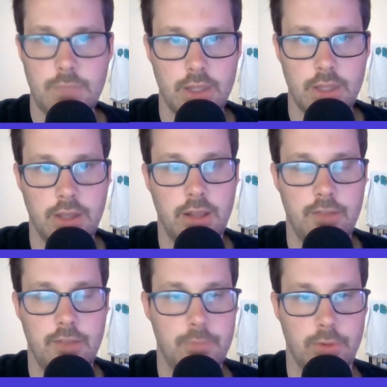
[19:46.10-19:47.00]
and I'll
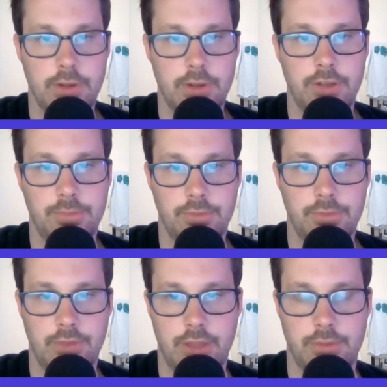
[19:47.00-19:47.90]
have more announcements
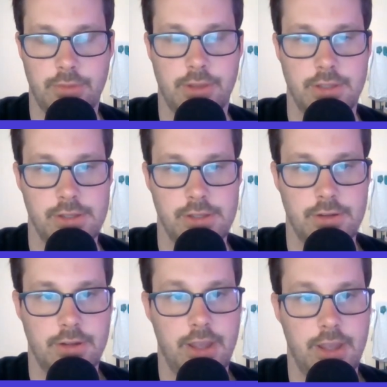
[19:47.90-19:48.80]
for that throughout the
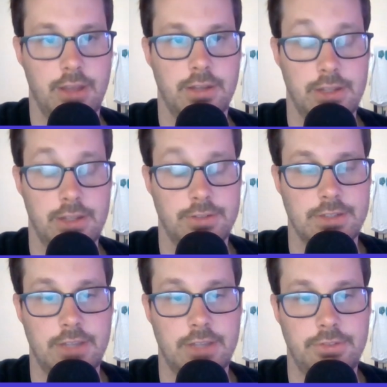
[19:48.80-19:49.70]
year and into
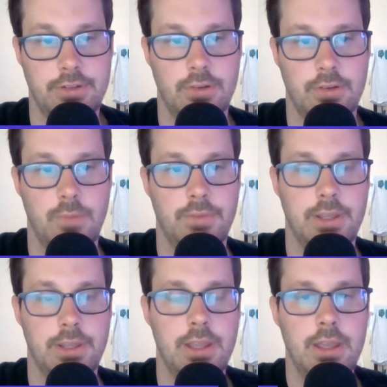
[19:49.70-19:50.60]
next year,
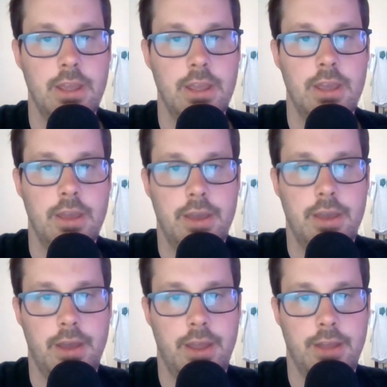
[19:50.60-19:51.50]
hopefully.
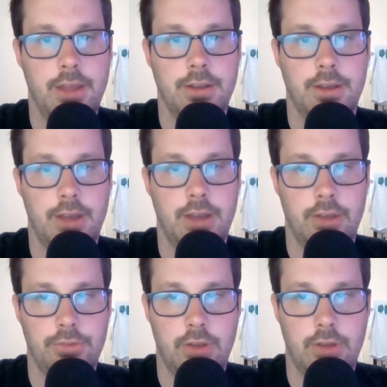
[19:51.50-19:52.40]
And I
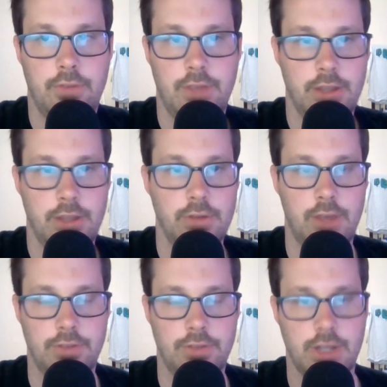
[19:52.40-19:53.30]
also have a
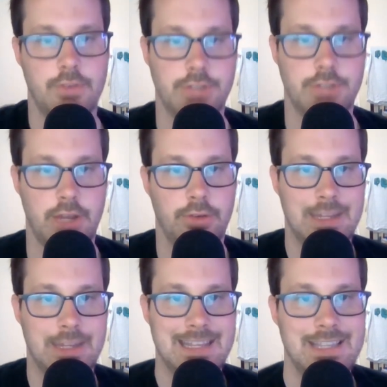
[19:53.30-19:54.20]
graphic novel titled
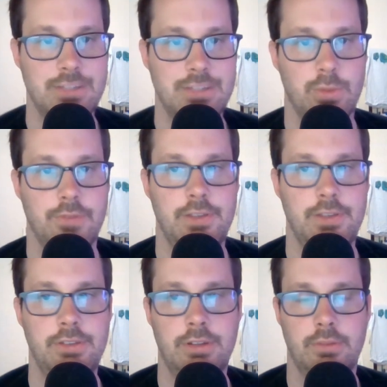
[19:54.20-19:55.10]
It Eats What
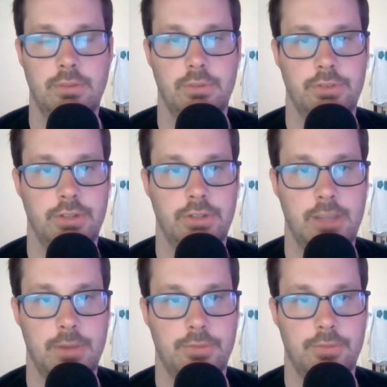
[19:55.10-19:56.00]
Feeds It, which
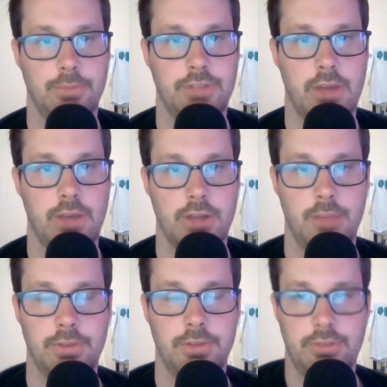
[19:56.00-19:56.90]
came out from Scout
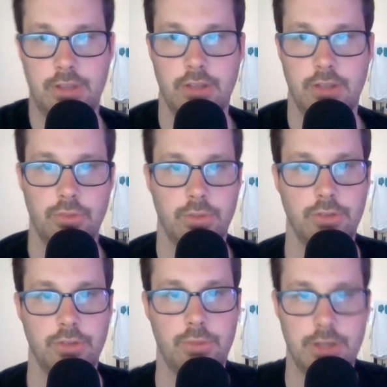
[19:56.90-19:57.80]
Comics in
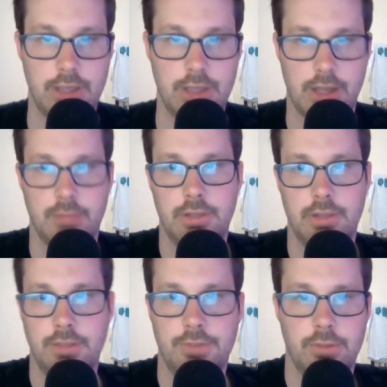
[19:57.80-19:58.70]
2020, and I
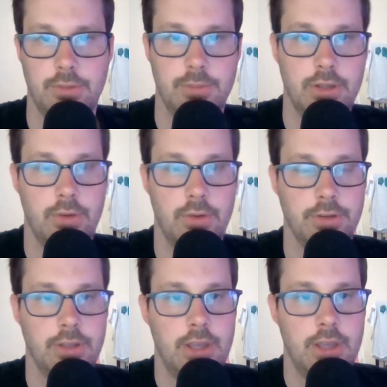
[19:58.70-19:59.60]
believe it will be
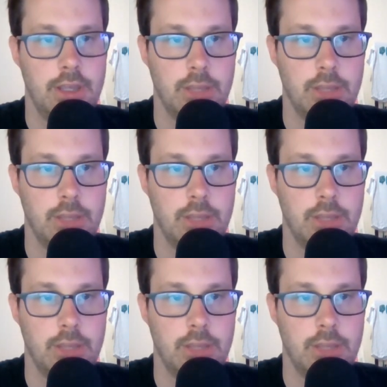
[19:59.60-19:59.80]
going in